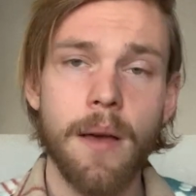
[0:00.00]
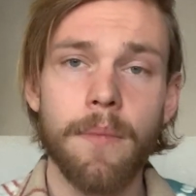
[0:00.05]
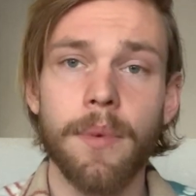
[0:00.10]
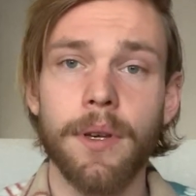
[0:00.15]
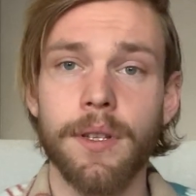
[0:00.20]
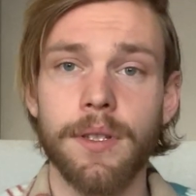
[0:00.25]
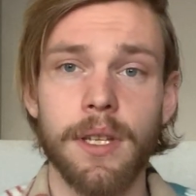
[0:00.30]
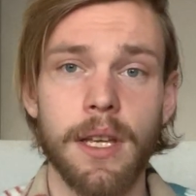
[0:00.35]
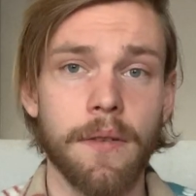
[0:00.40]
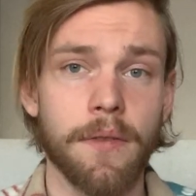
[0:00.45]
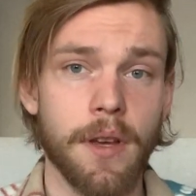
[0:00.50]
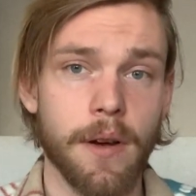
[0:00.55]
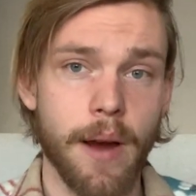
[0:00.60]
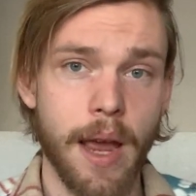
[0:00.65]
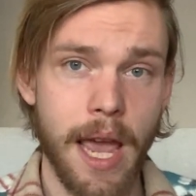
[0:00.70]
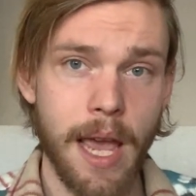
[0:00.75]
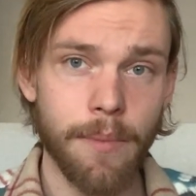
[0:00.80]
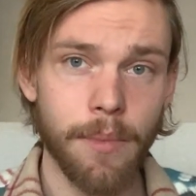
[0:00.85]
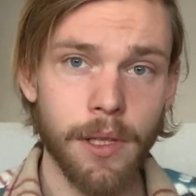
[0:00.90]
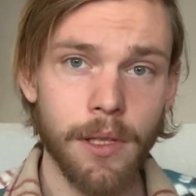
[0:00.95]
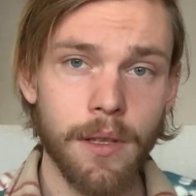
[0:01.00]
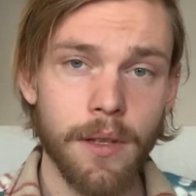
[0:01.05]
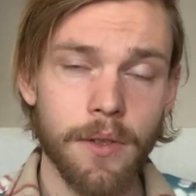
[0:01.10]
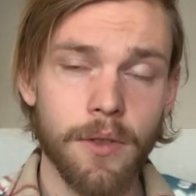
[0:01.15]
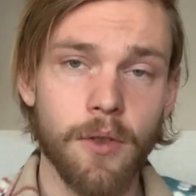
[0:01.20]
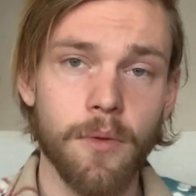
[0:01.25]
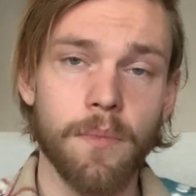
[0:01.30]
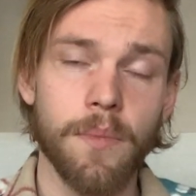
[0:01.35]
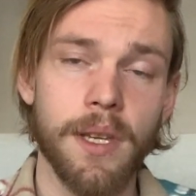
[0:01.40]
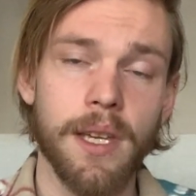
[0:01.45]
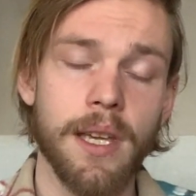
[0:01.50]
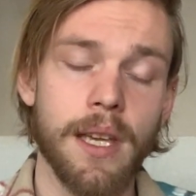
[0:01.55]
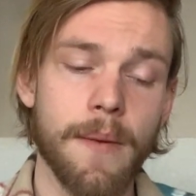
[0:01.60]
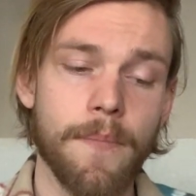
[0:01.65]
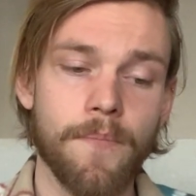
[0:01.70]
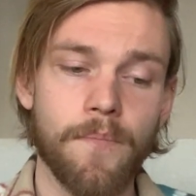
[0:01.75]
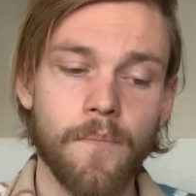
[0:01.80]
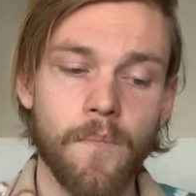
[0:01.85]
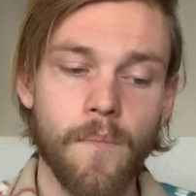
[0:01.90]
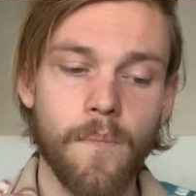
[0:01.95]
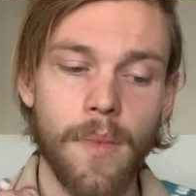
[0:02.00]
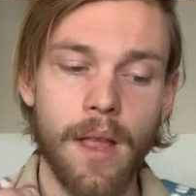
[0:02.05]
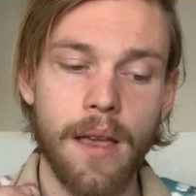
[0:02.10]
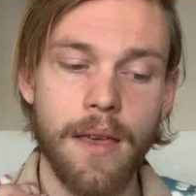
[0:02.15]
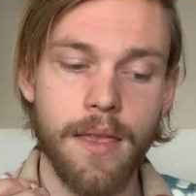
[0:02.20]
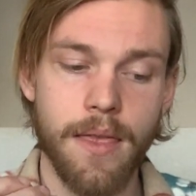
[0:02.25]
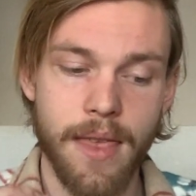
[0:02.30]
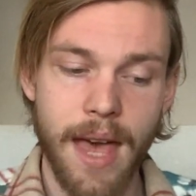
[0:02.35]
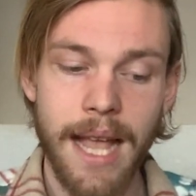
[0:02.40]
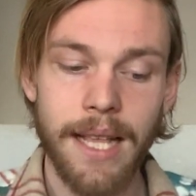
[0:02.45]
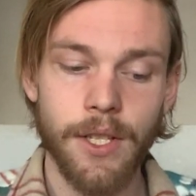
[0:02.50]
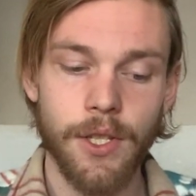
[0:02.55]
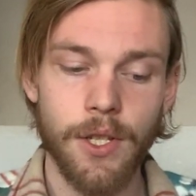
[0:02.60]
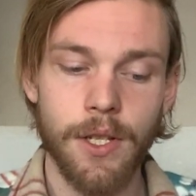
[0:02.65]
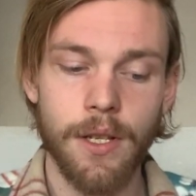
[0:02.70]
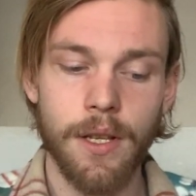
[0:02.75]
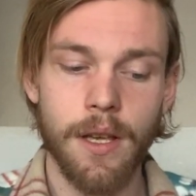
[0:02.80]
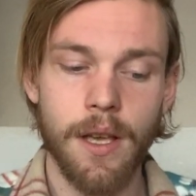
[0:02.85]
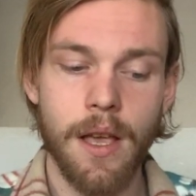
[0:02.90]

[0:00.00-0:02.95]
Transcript: Because if they're able to be that